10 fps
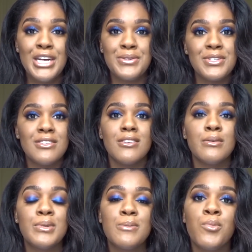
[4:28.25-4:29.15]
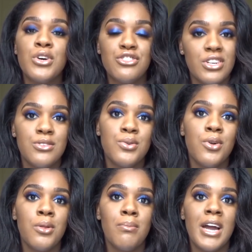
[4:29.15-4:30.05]
So it's a little bit more
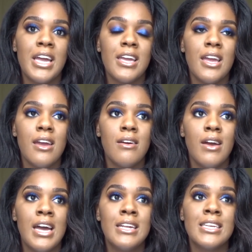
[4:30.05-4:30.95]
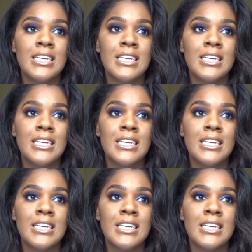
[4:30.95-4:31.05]
gentle on my hair and